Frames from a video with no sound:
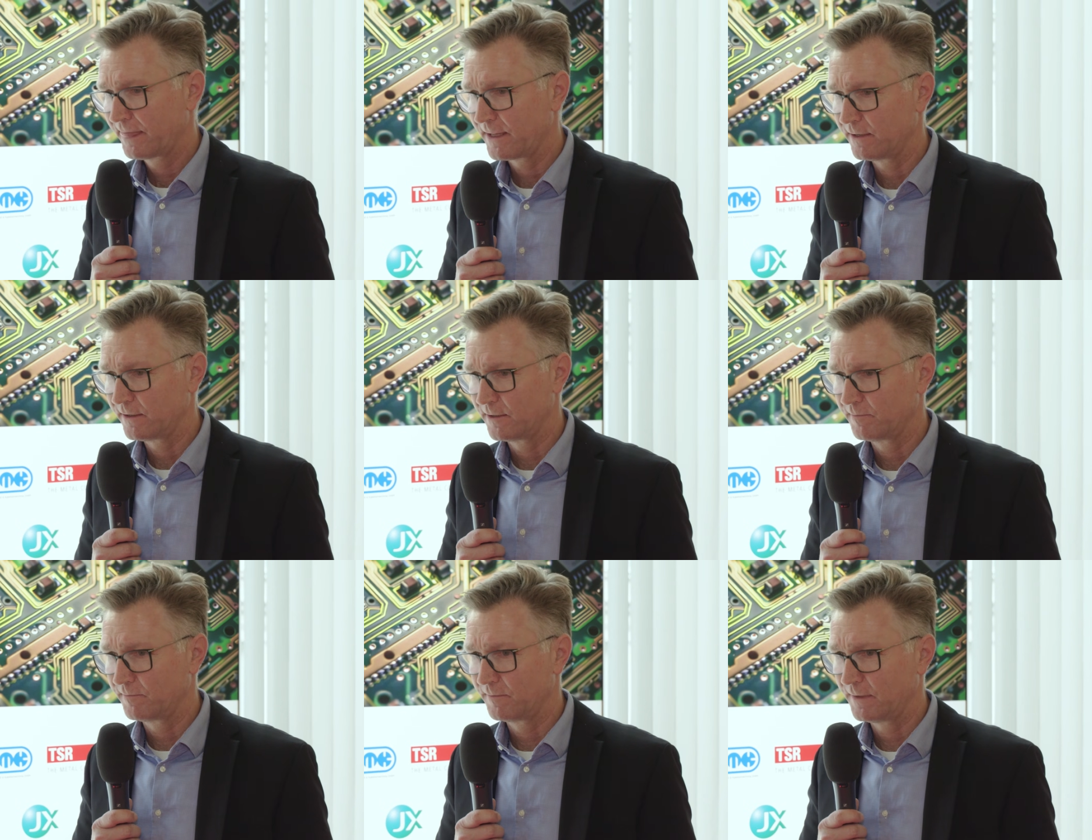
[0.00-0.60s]

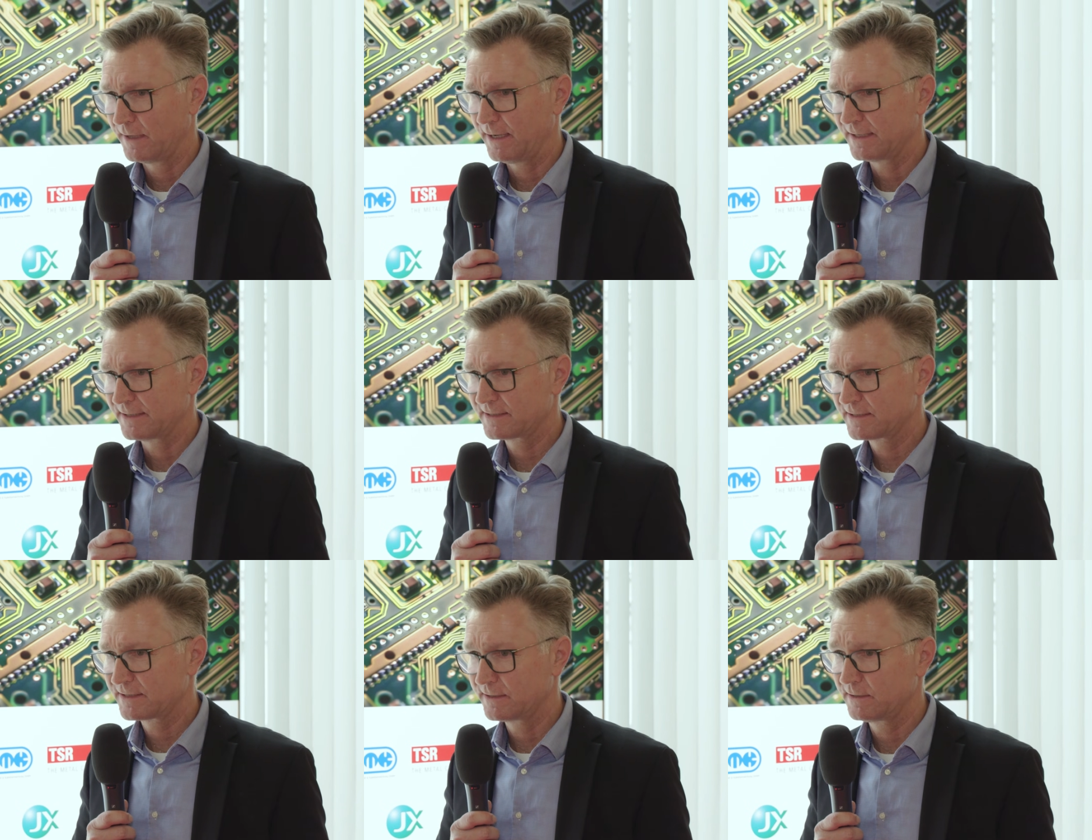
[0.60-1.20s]
I
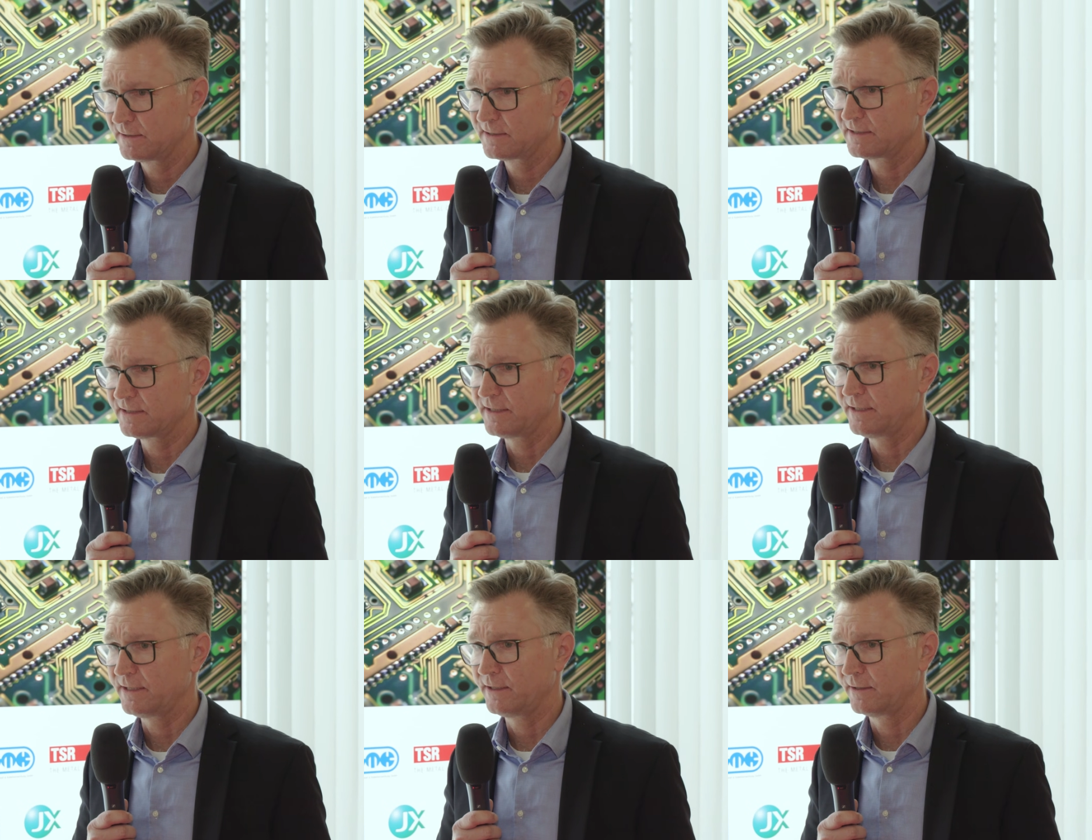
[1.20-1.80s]
still
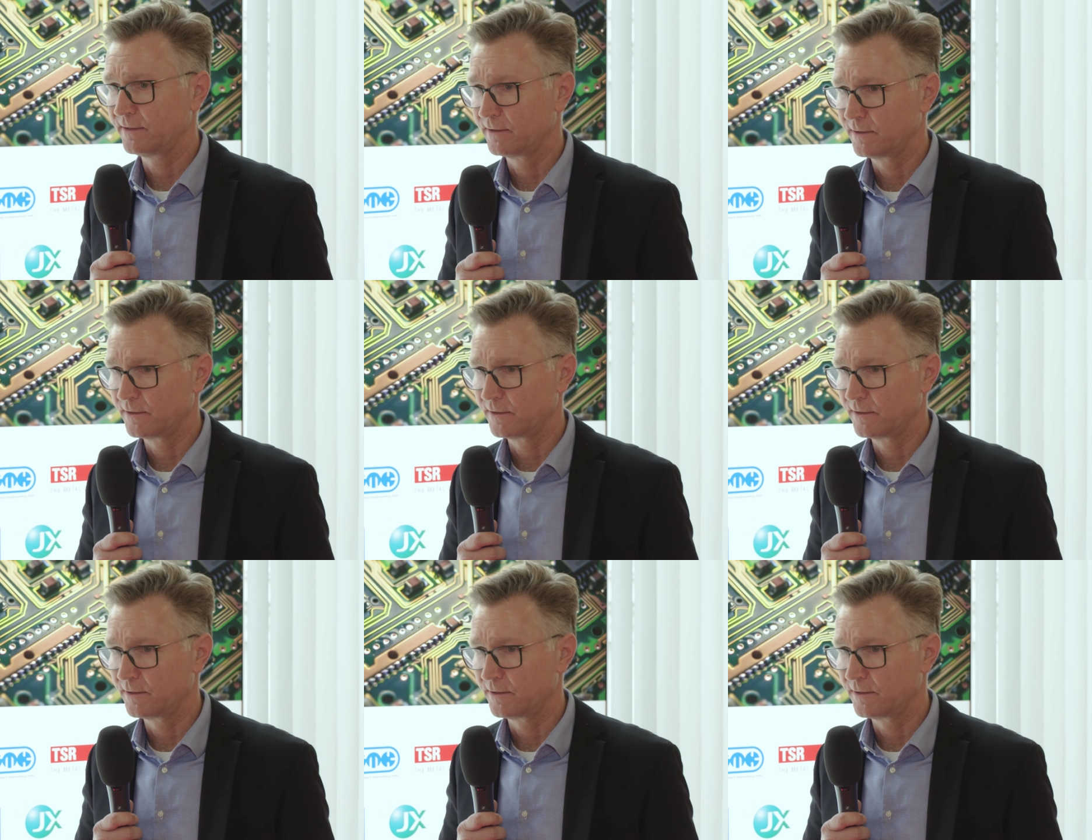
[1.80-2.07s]
see